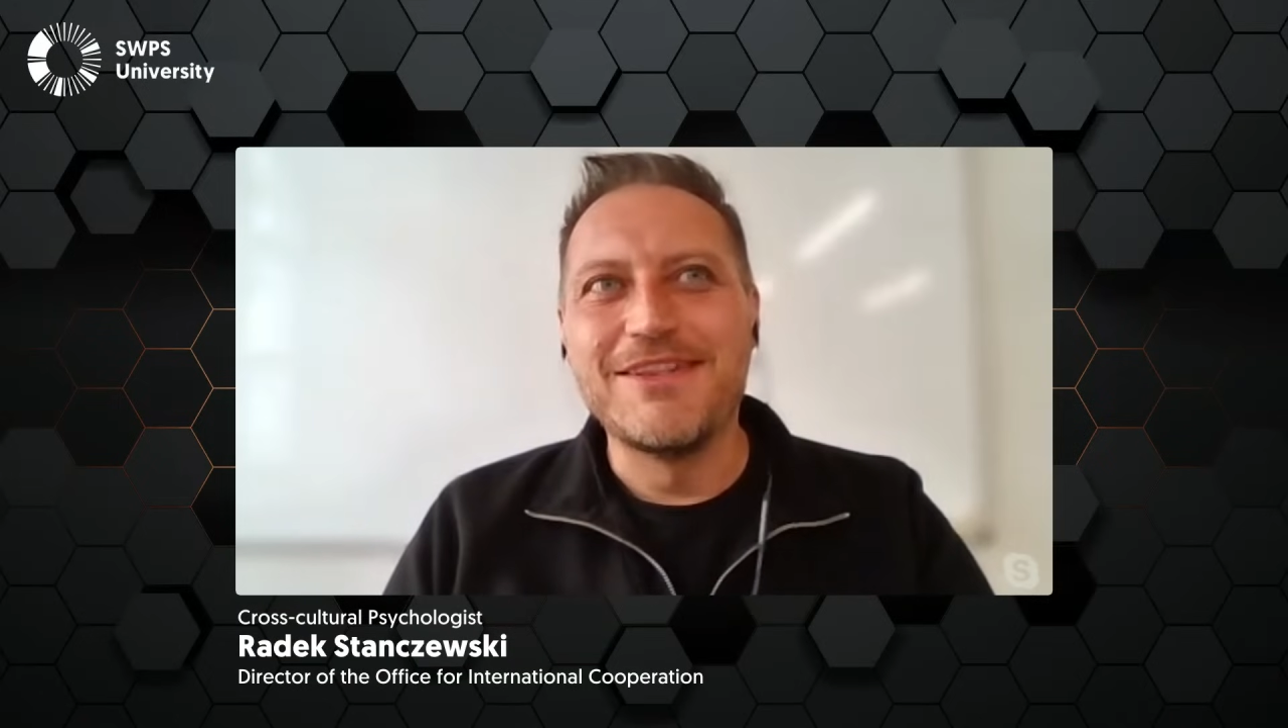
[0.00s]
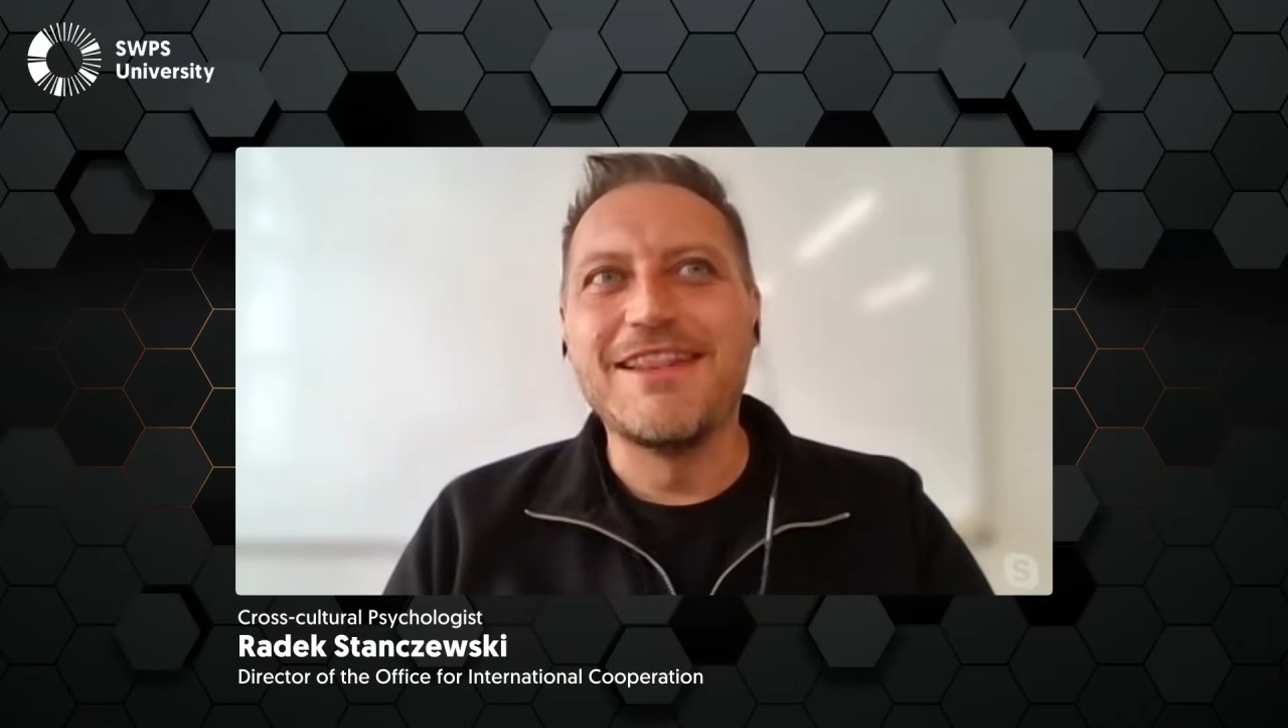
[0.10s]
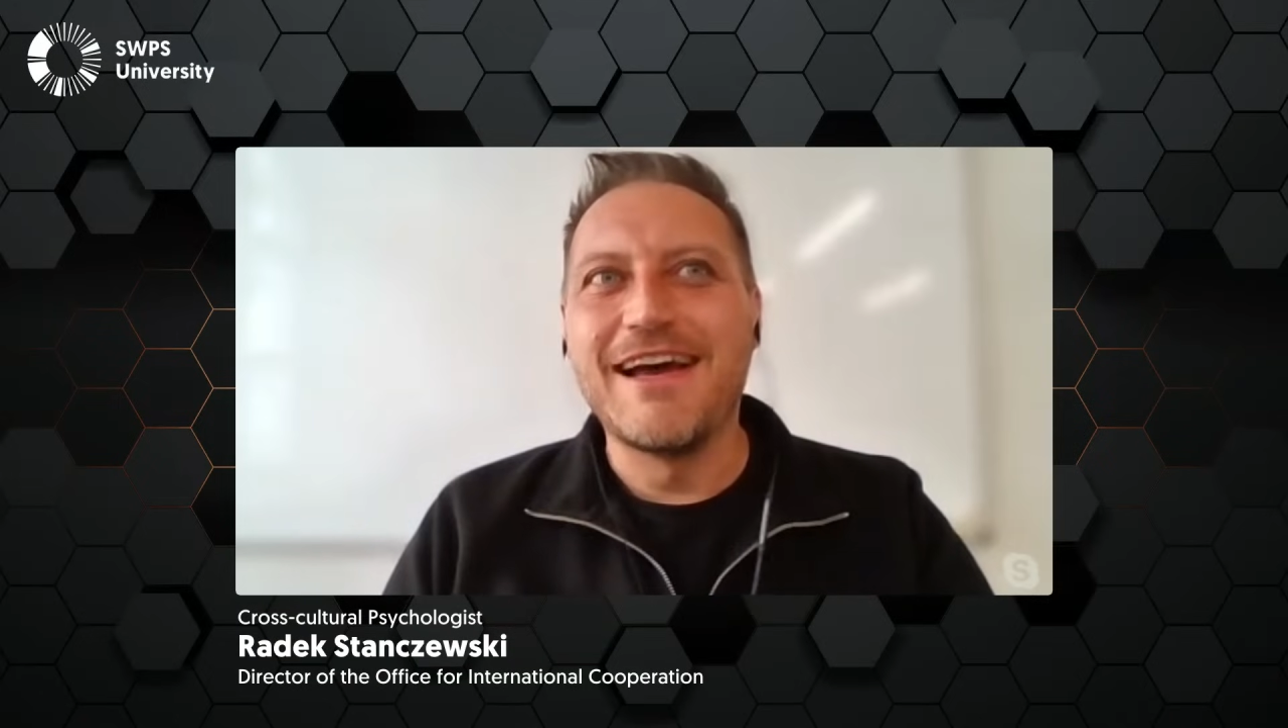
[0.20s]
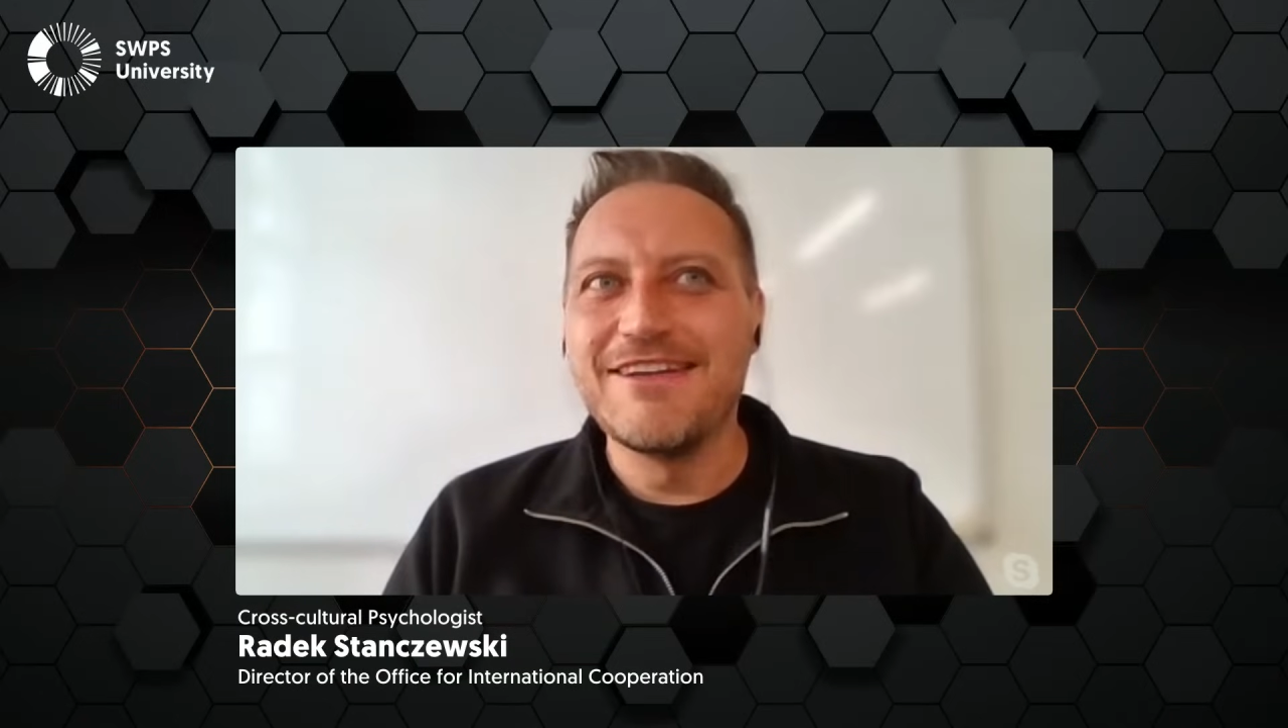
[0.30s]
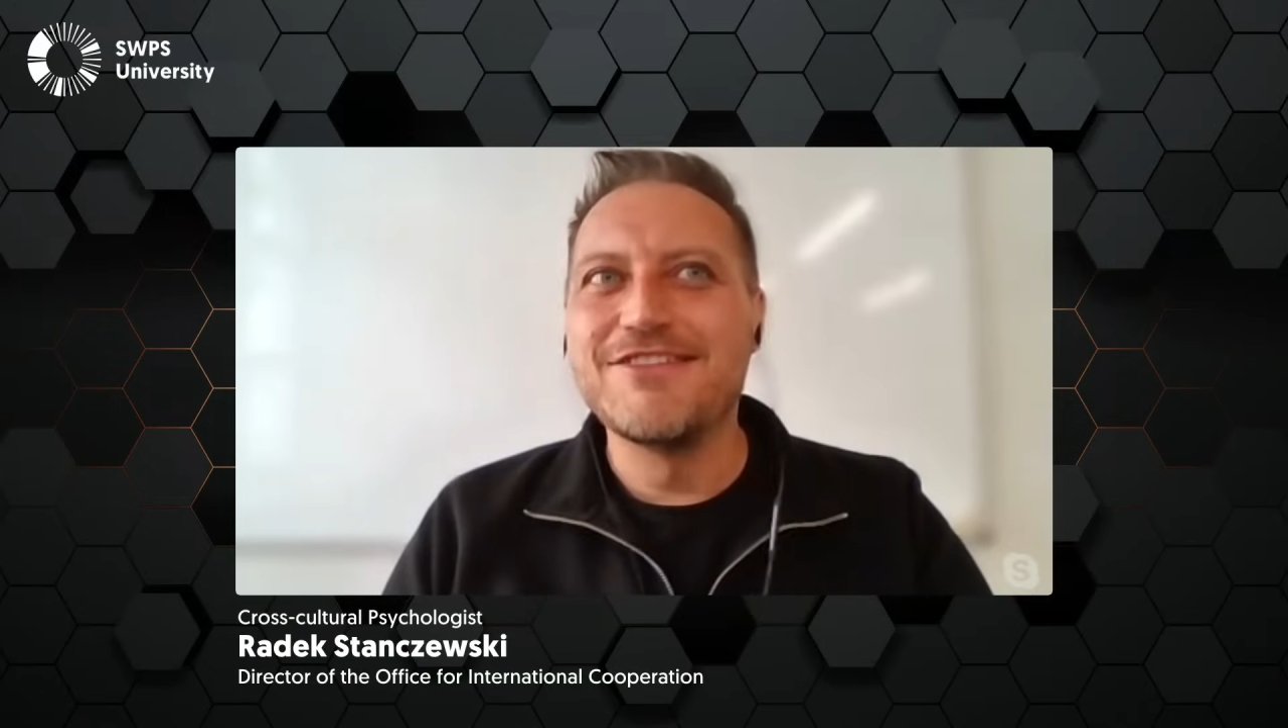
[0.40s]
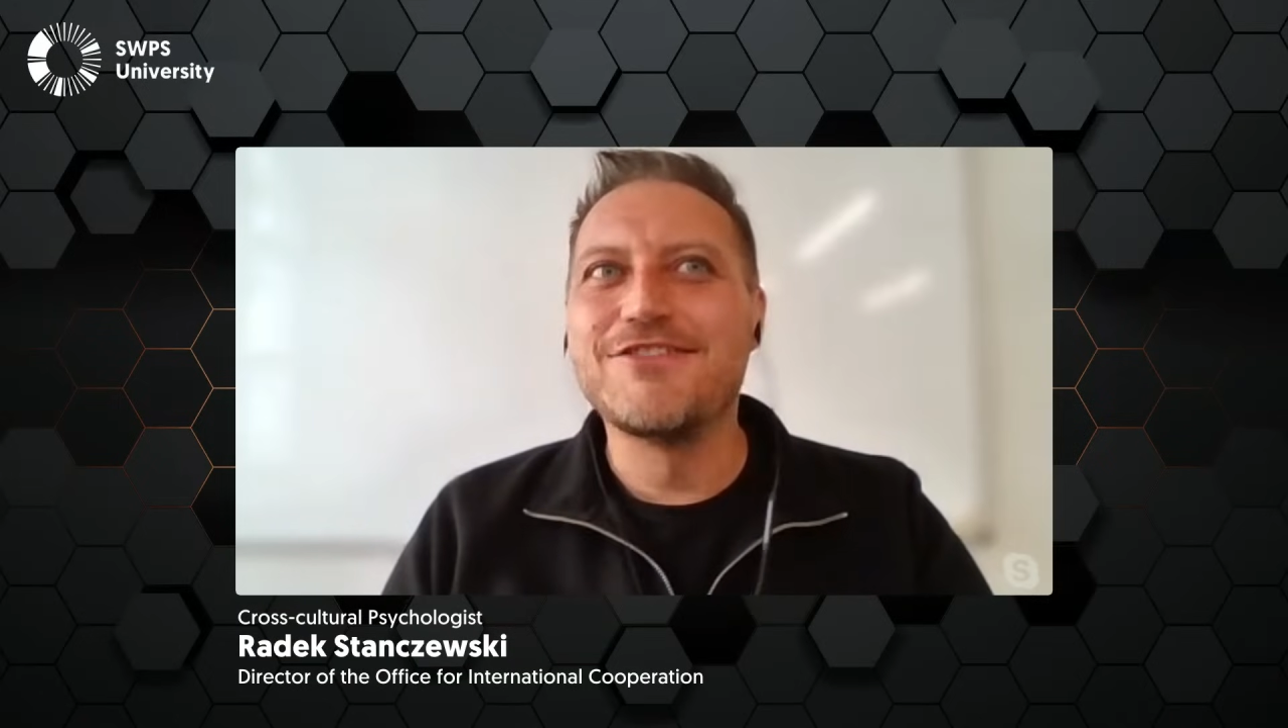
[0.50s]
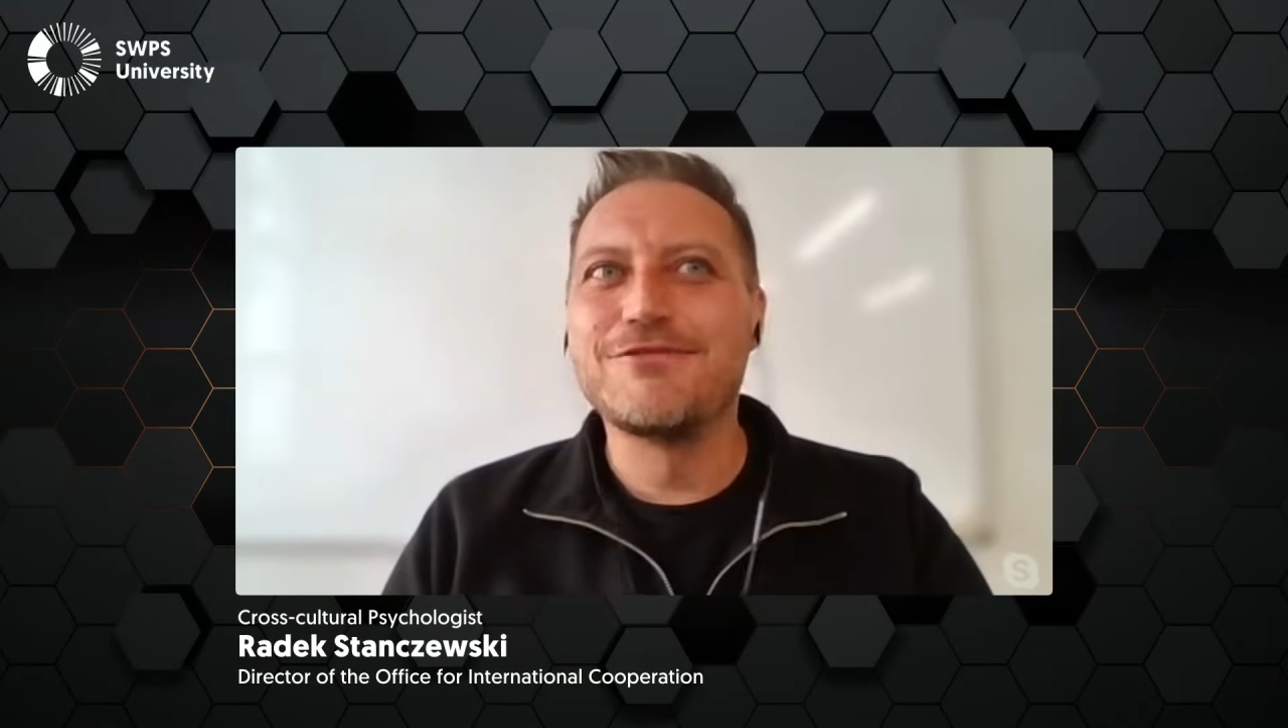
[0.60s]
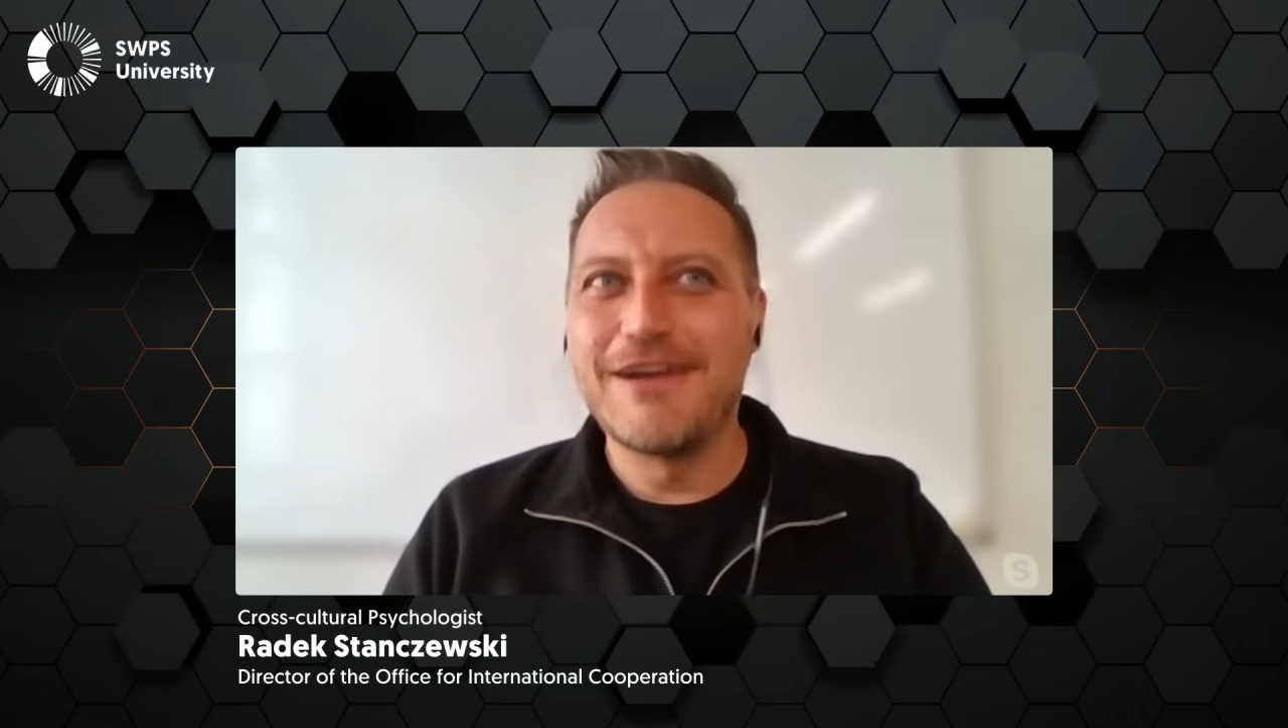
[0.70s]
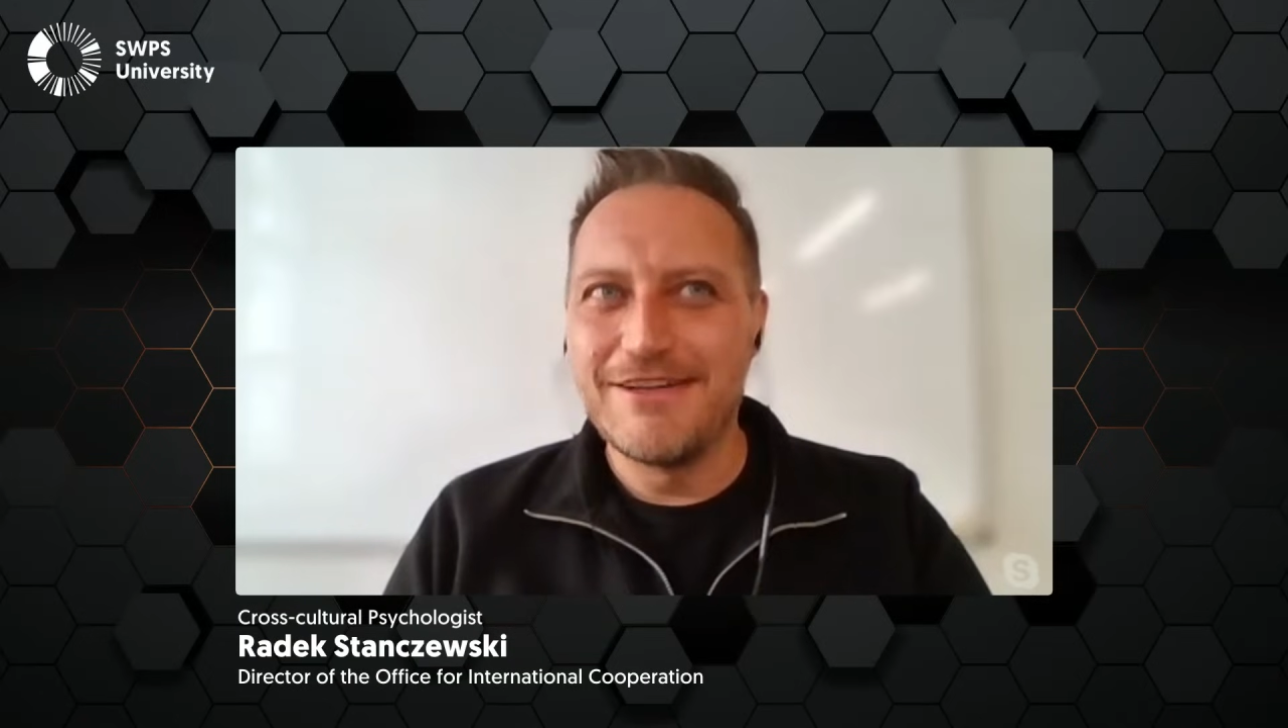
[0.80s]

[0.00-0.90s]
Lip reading: the light is